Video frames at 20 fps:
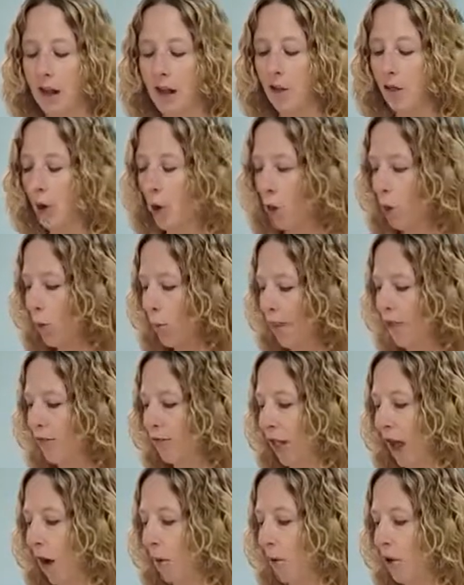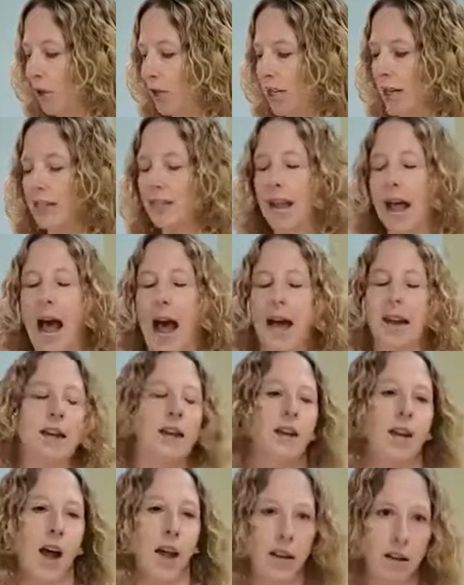The whole wheat flour does add
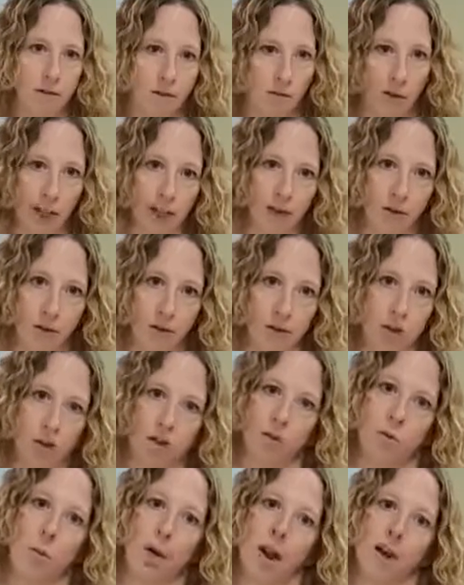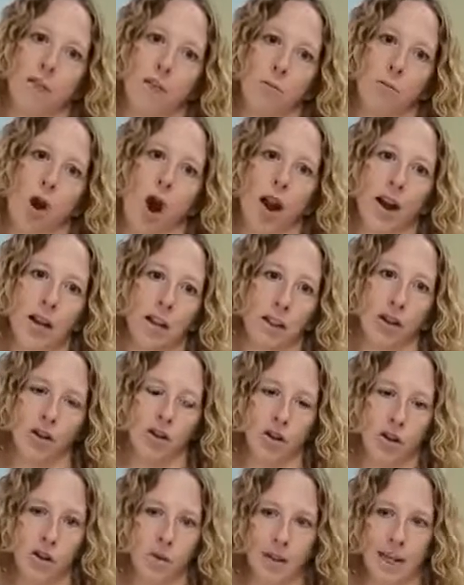a nutty flavor to whatever product that
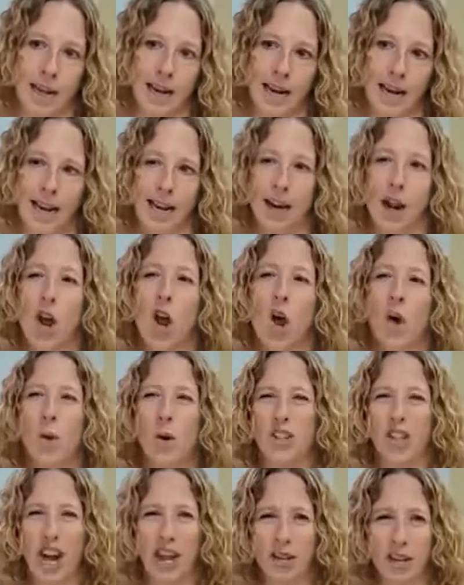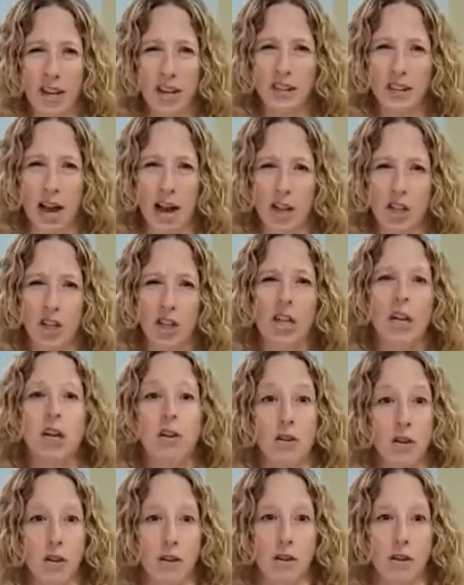you're using it in, which I think is actually a good